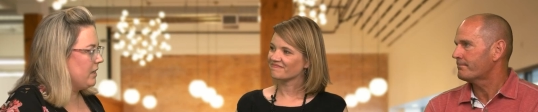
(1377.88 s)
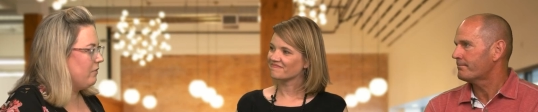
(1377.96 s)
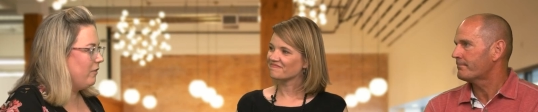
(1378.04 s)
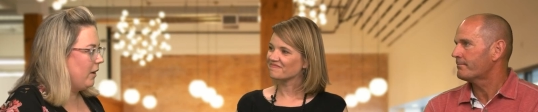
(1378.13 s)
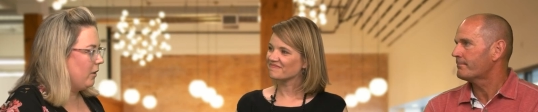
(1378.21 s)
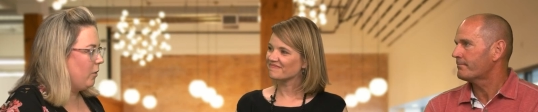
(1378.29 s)
Speaker 1: and
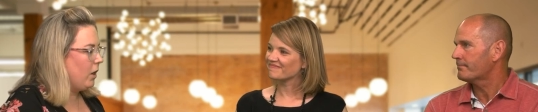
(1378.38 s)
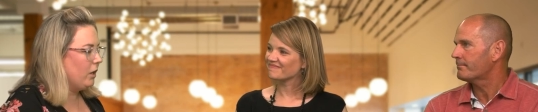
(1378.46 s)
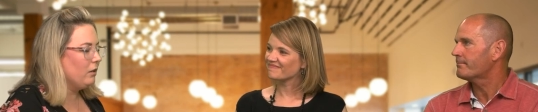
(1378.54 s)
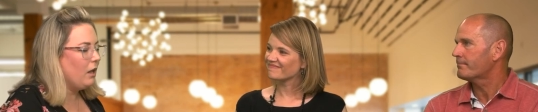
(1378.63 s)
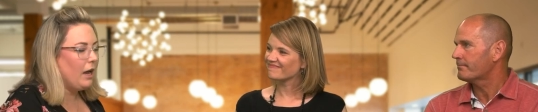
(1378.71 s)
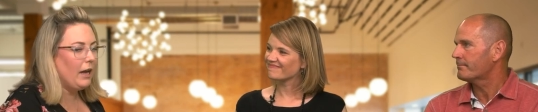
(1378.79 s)
follow
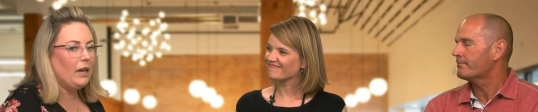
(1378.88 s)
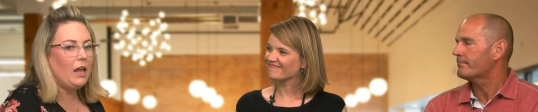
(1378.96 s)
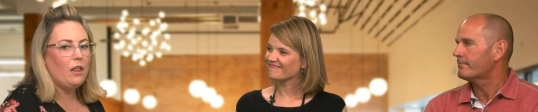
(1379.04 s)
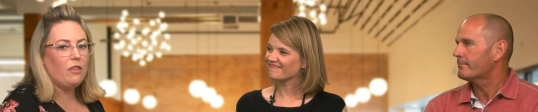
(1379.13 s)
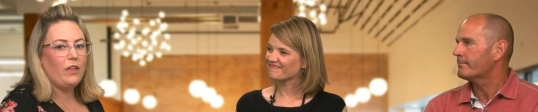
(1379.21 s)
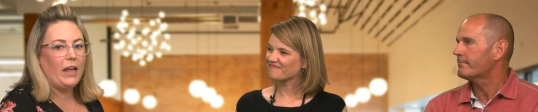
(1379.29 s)
online.
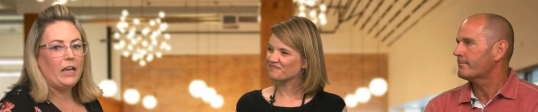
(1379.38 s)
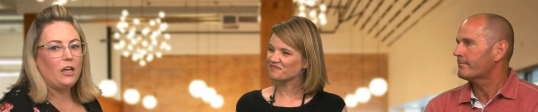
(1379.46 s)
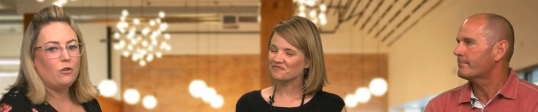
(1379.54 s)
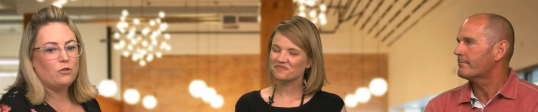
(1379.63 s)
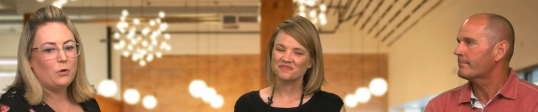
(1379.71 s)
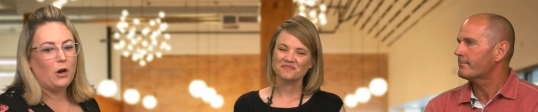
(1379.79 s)
Thank you
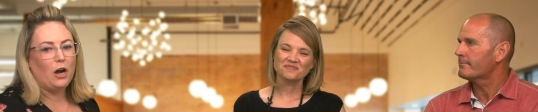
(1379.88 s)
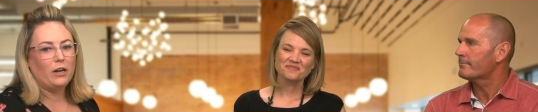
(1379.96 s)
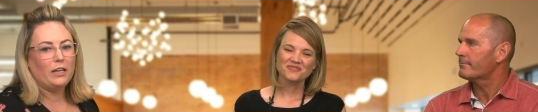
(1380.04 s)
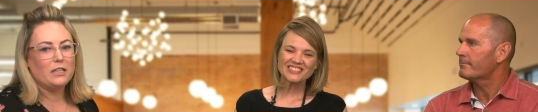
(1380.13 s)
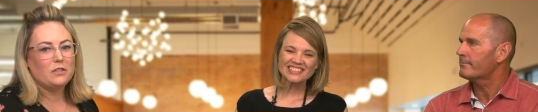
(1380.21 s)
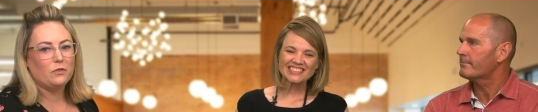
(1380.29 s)
to our
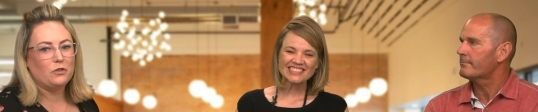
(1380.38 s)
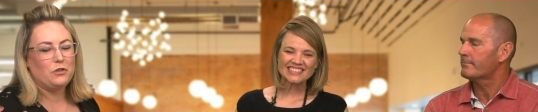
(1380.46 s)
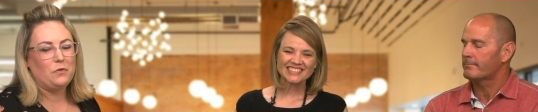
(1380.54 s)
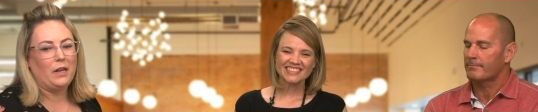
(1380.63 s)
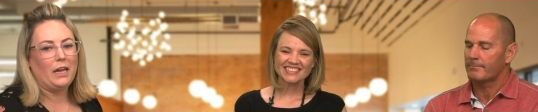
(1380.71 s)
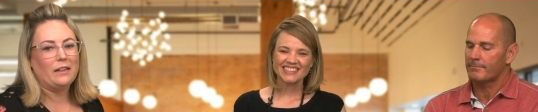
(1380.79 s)
audience for
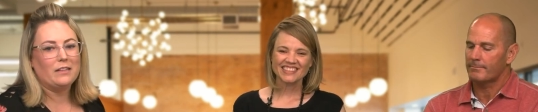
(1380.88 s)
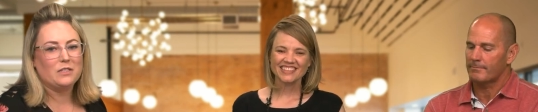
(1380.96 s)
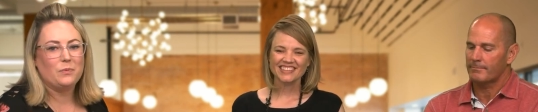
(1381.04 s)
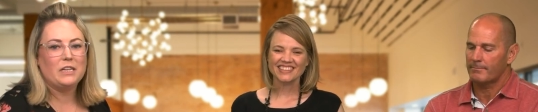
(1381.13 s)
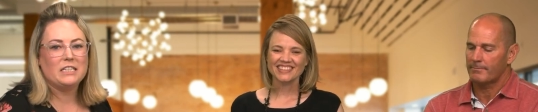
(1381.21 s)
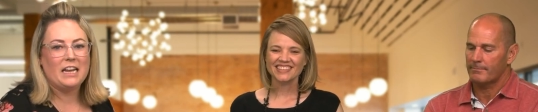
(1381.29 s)
tuning in this
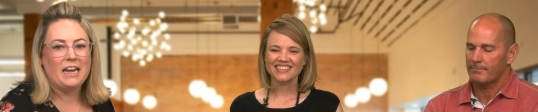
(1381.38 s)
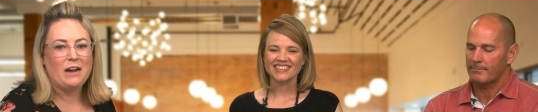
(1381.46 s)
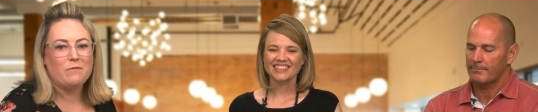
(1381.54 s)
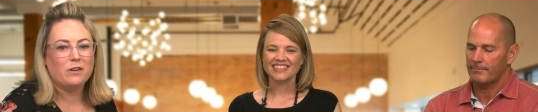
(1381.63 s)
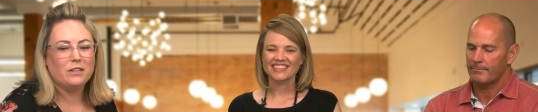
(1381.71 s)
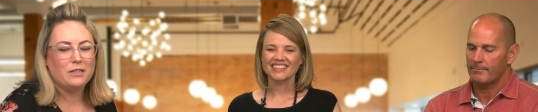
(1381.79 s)
week to
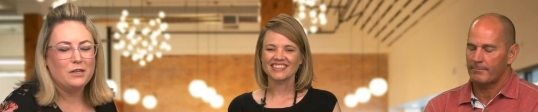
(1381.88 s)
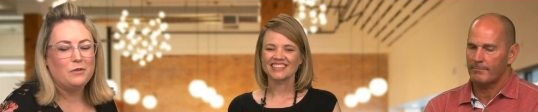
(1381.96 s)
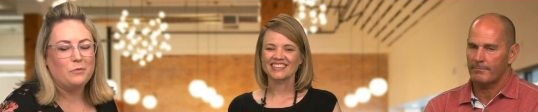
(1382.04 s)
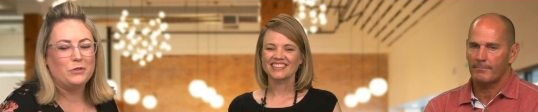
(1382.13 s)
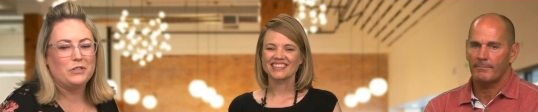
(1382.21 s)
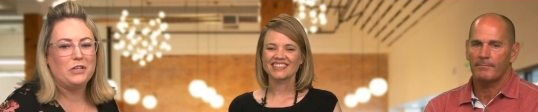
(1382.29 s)
Networked.
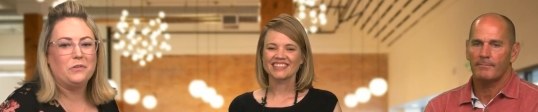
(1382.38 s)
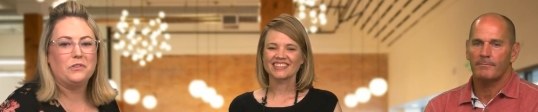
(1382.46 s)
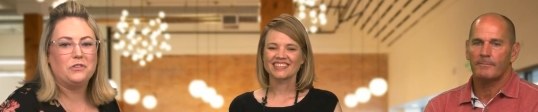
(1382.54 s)
We'll see you in the